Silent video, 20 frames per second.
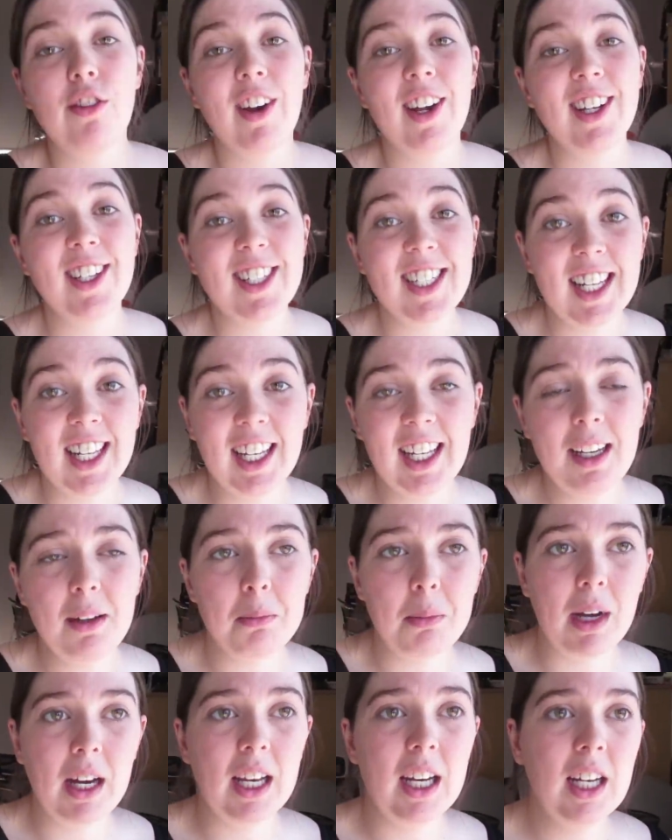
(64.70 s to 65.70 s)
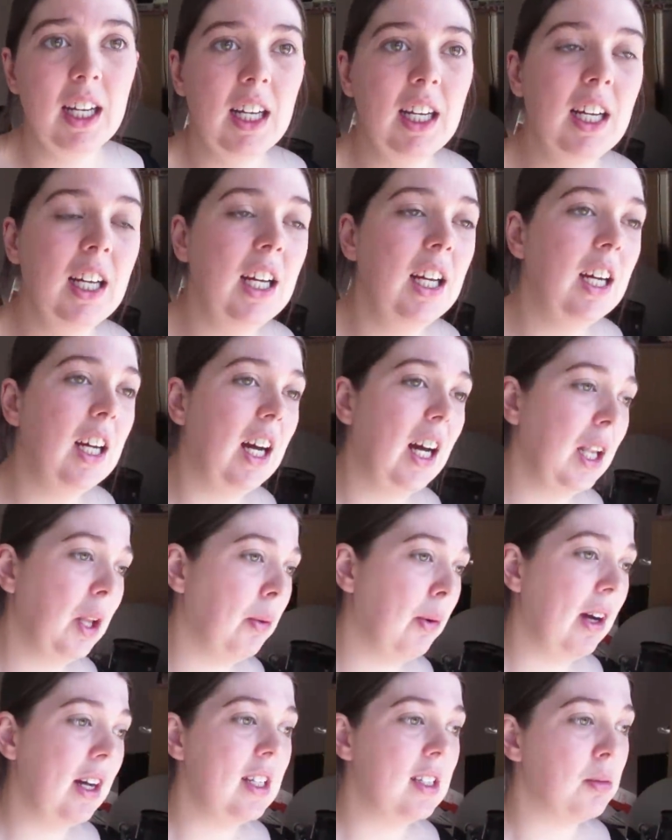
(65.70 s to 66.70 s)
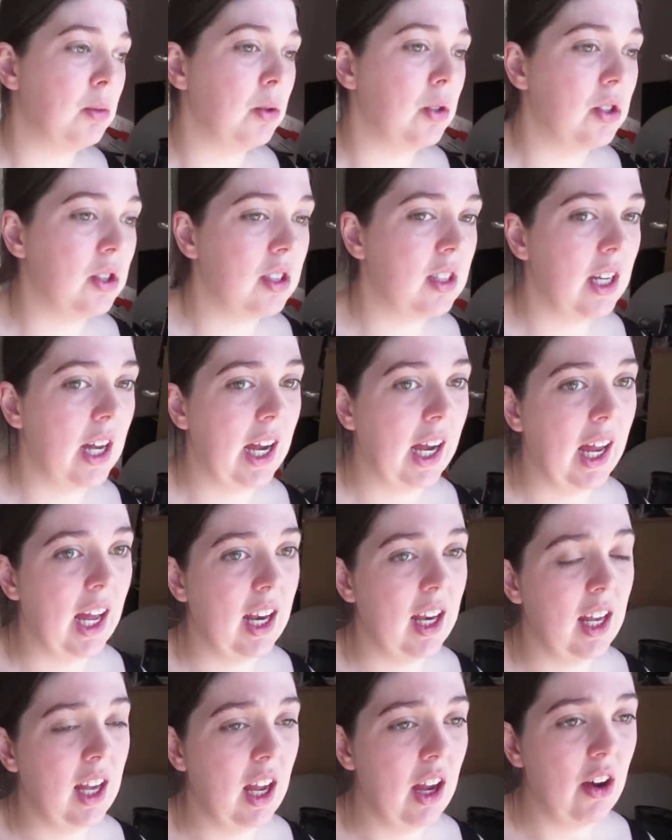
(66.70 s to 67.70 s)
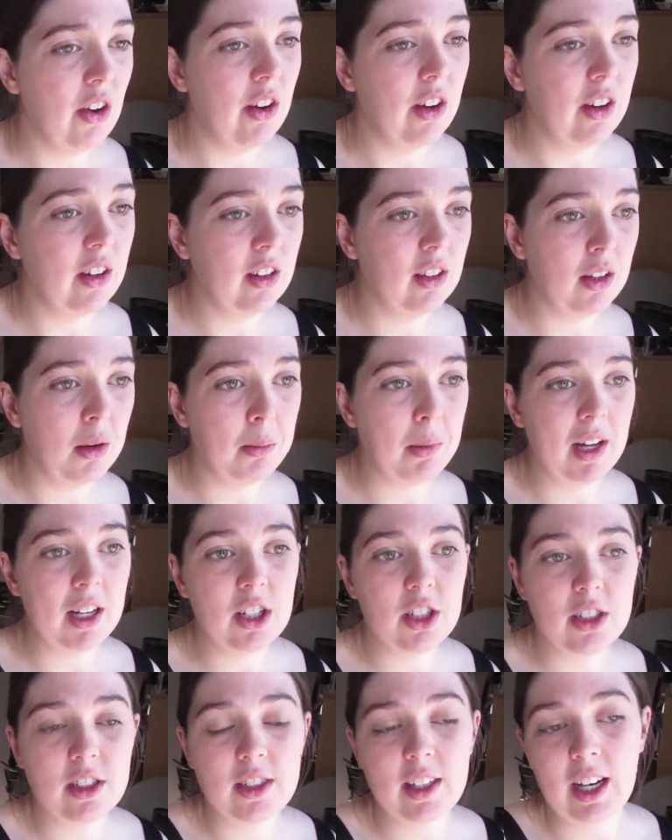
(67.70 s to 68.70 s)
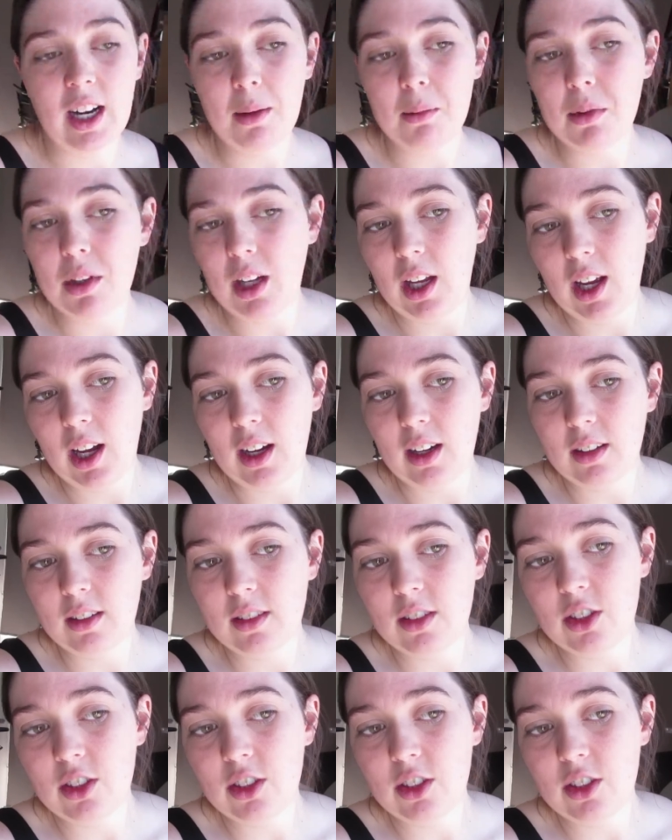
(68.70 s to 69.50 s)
friend Tilly, but otherwise we'll just hang out here and I might set up the